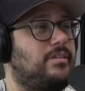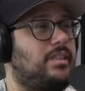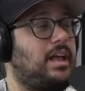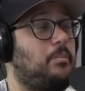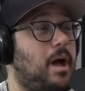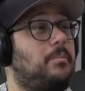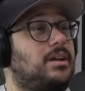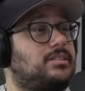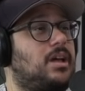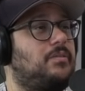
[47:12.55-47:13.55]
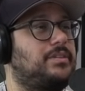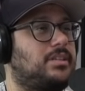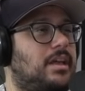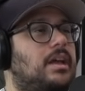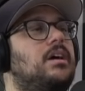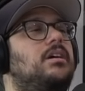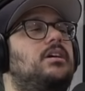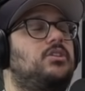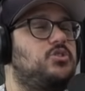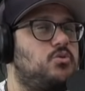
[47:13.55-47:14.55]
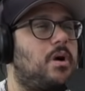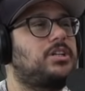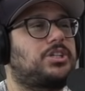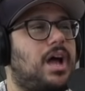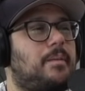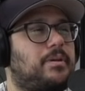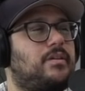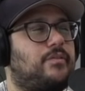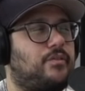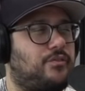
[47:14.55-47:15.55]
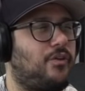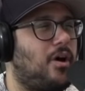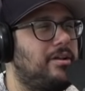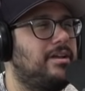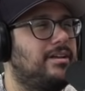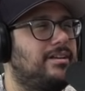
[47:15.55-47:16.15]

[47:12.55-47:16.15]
Like, about myself, it's like, you went shopping for fun,